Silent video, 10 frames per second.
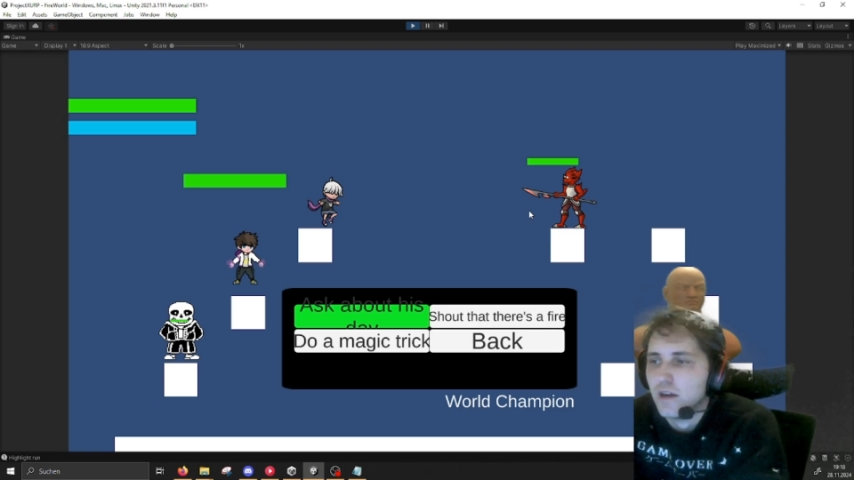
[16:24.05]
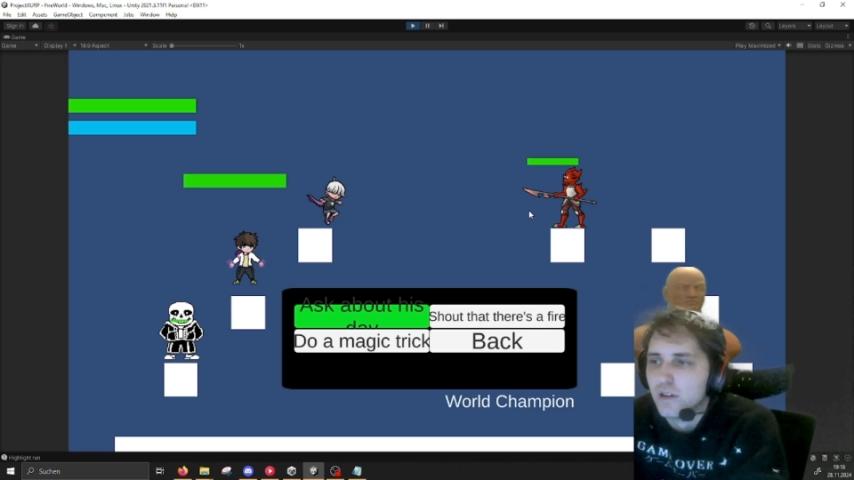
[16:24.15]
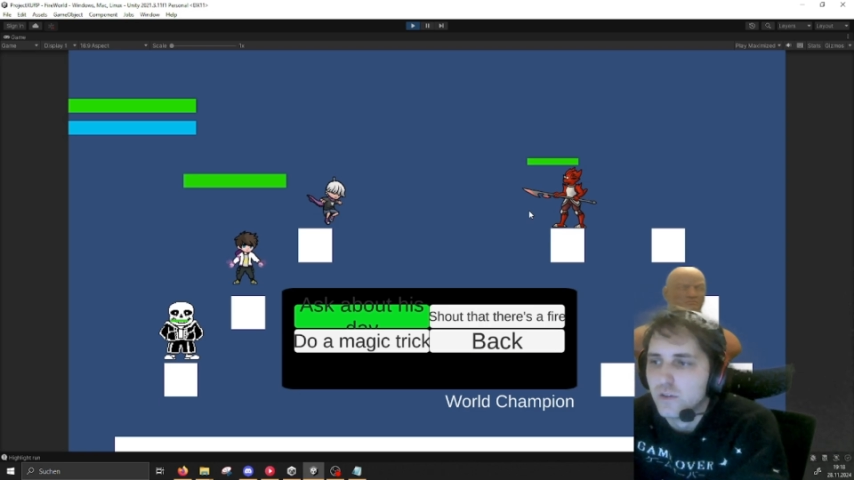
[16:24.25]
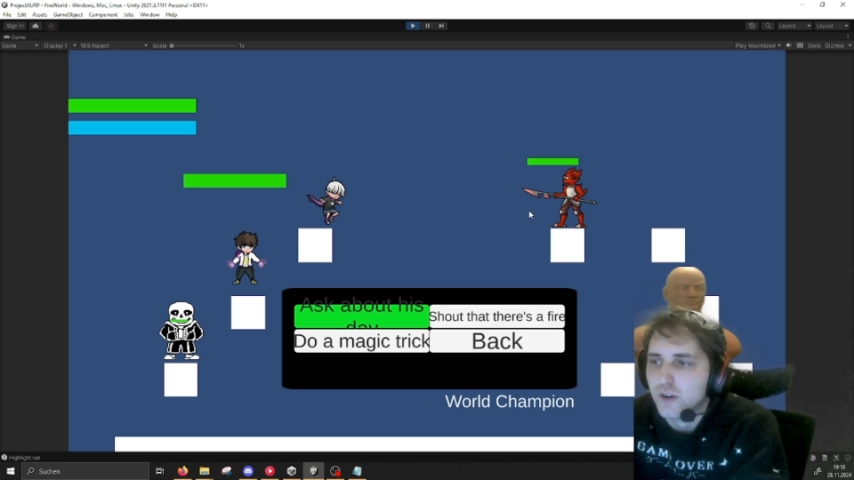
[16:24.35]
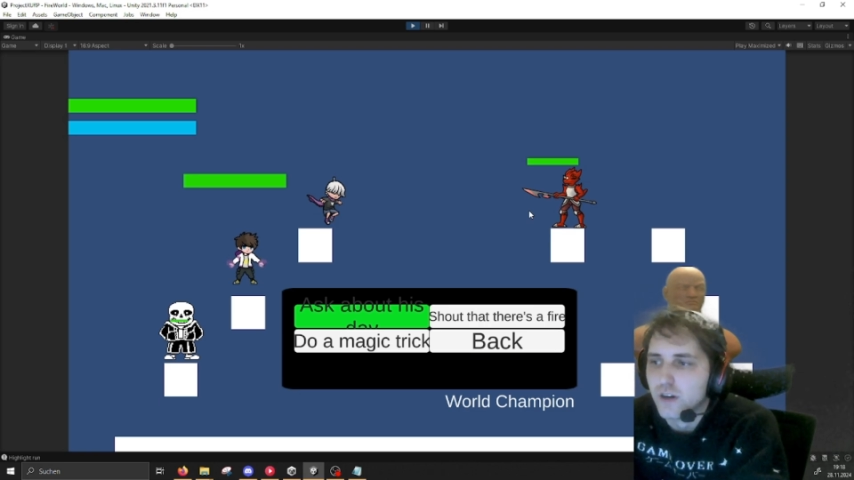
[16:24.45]

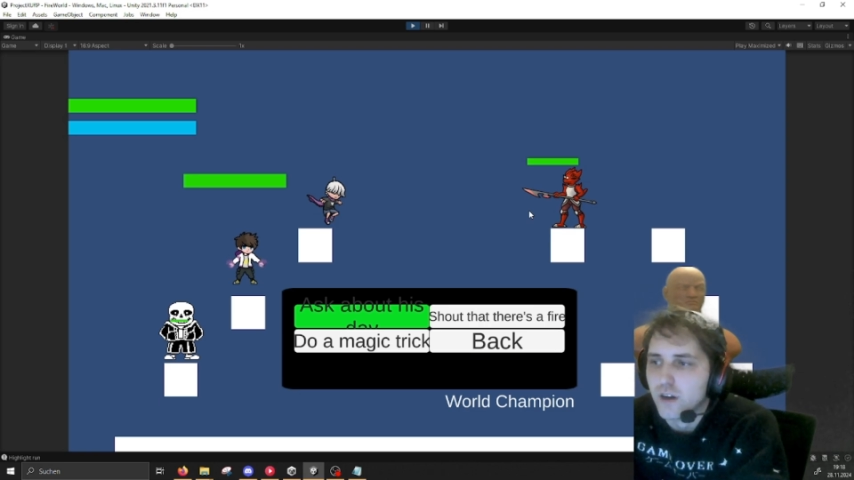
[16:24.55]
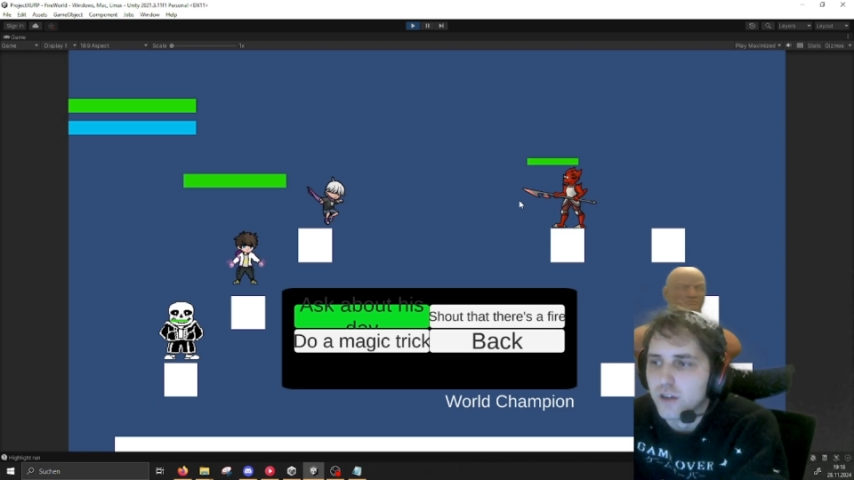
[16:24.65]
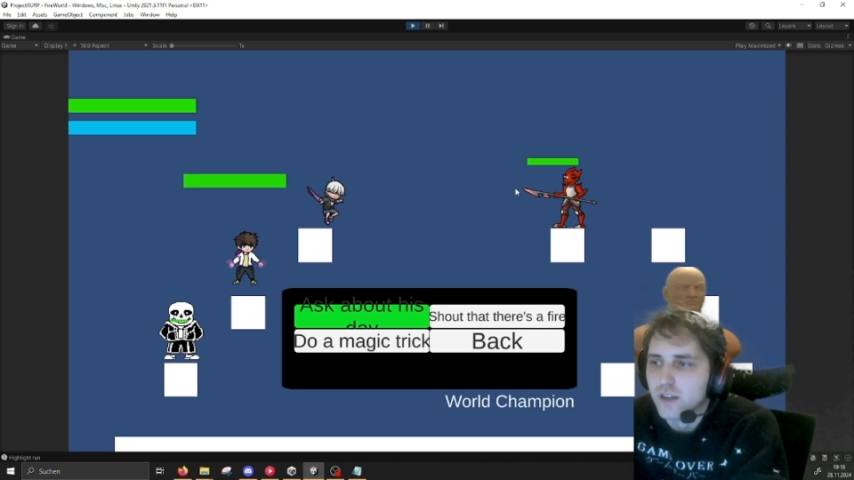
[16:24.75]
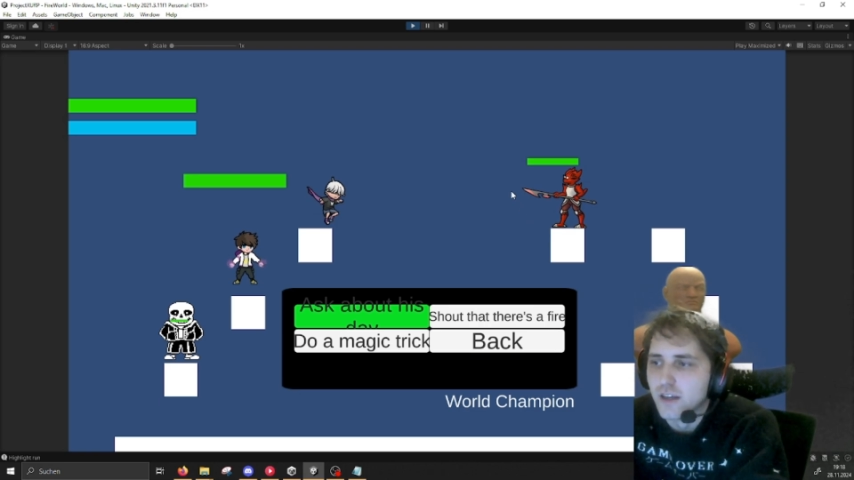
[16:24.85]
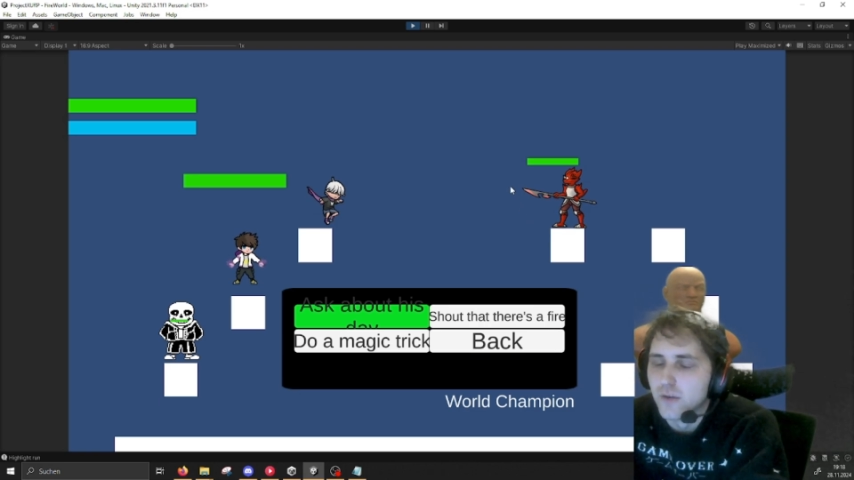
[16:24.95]
to find
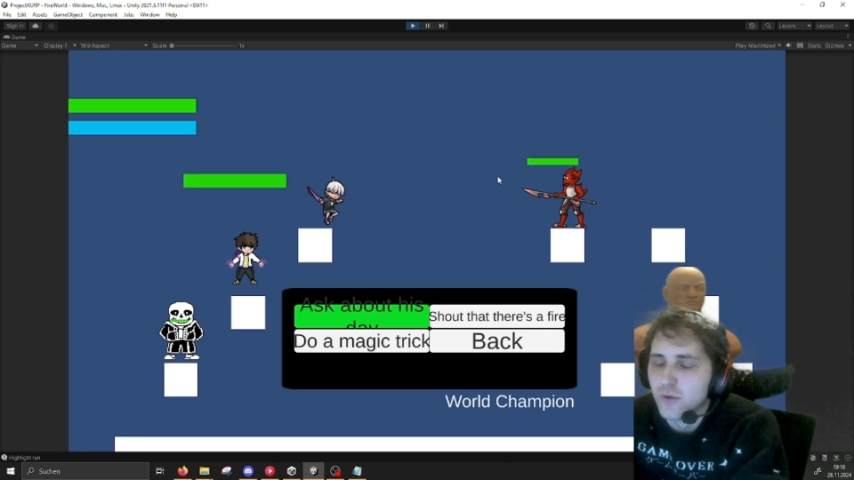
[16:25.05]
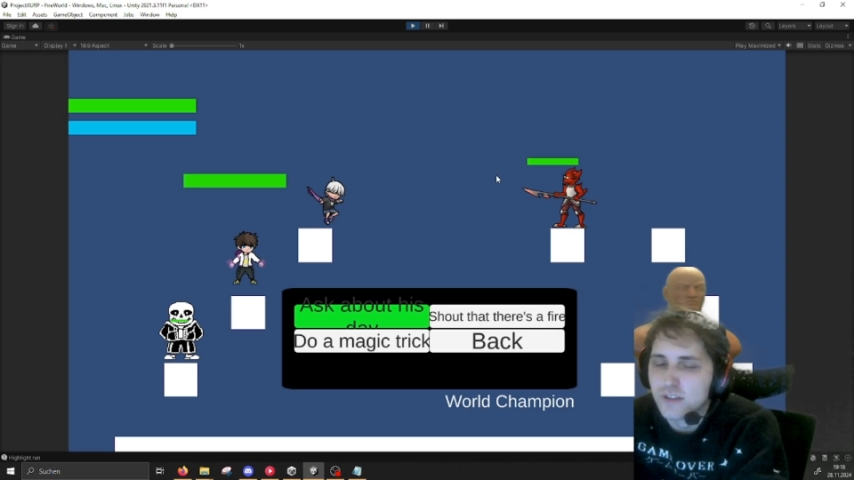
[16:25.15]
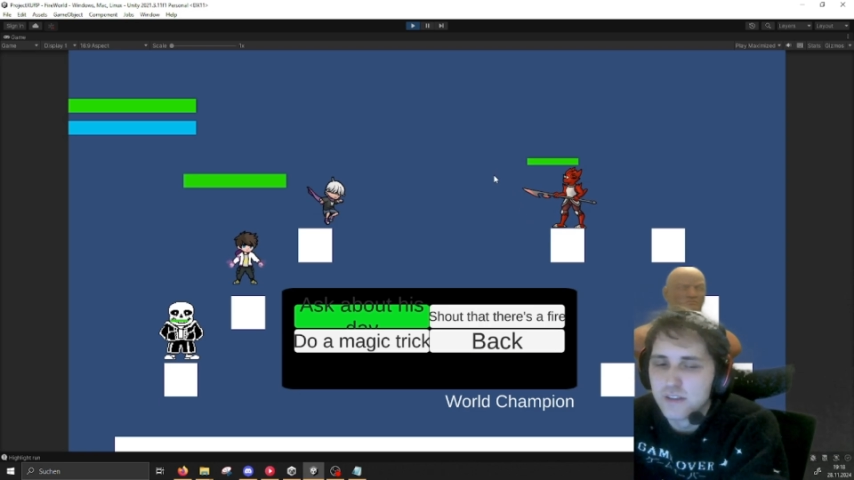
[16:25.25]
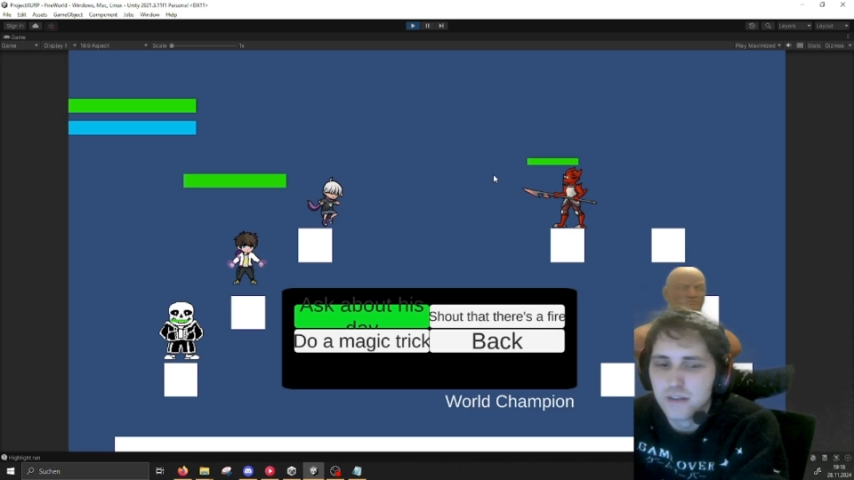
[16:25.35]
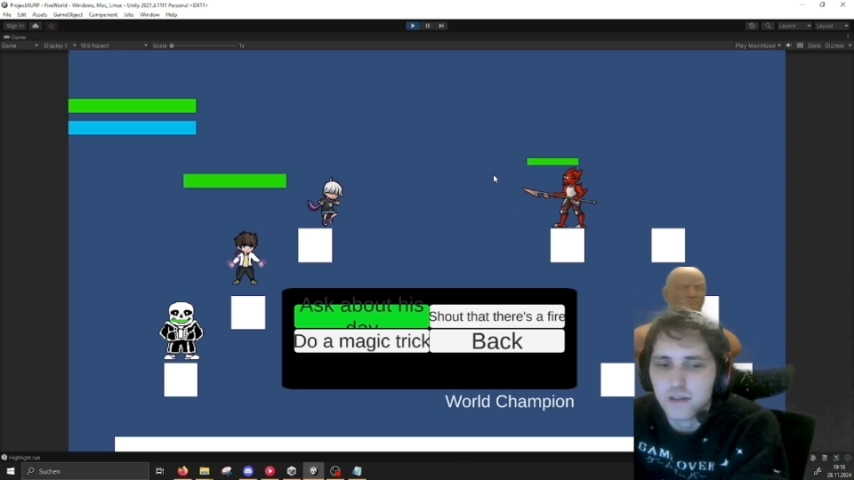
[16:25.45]
out, hey,
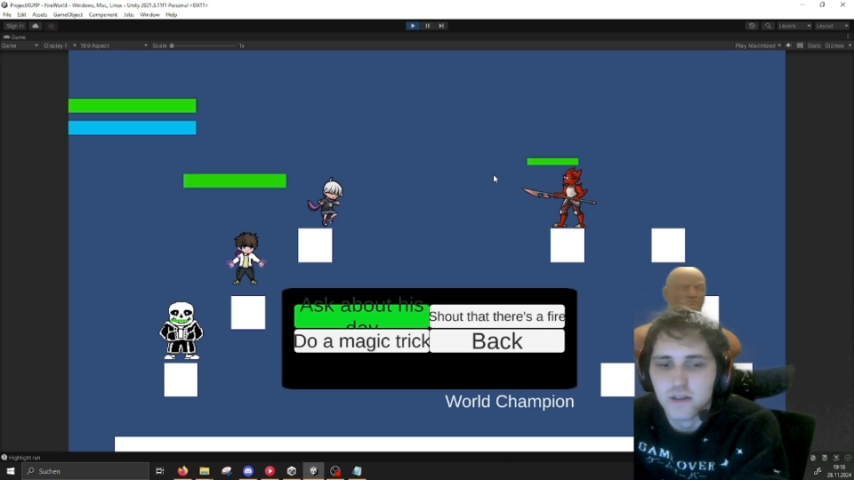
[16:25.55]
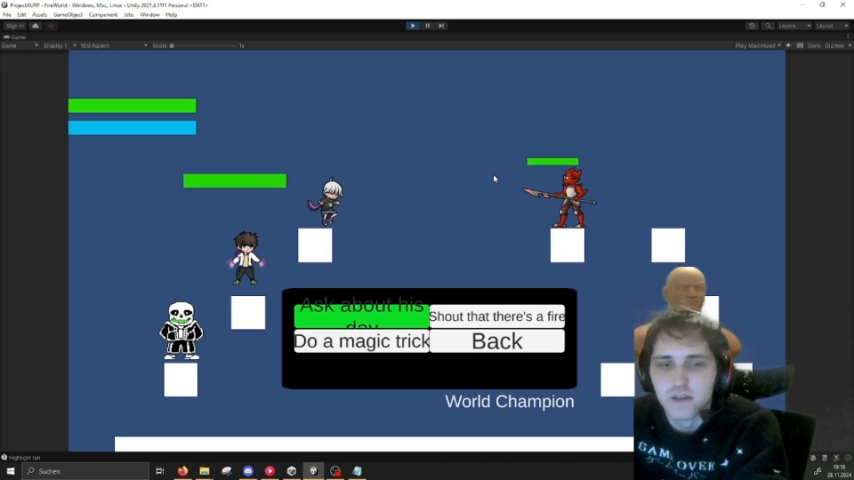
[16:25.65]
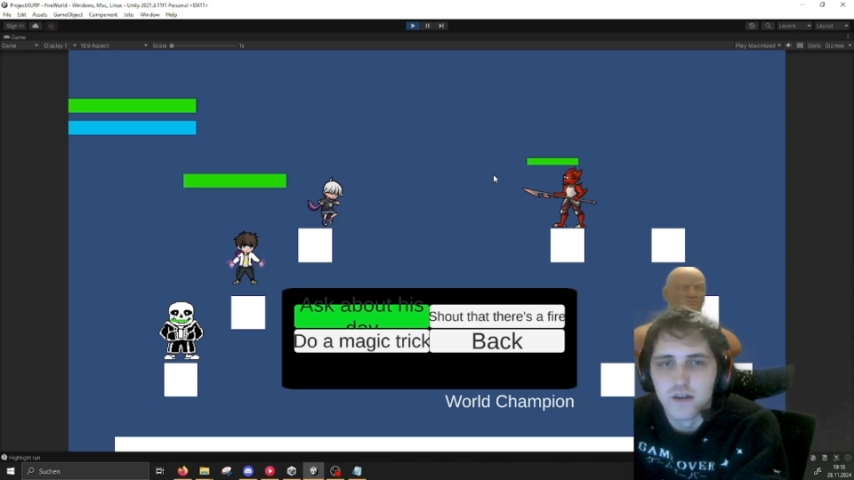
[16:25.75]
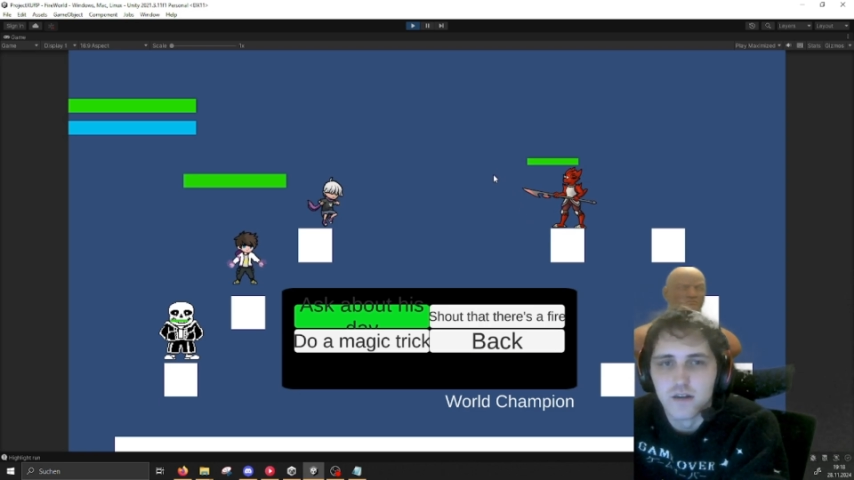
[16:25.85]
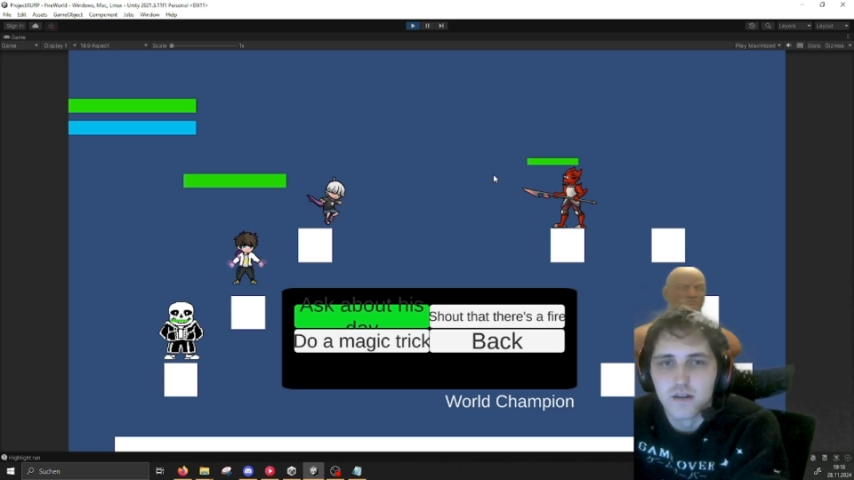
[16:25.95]
what's the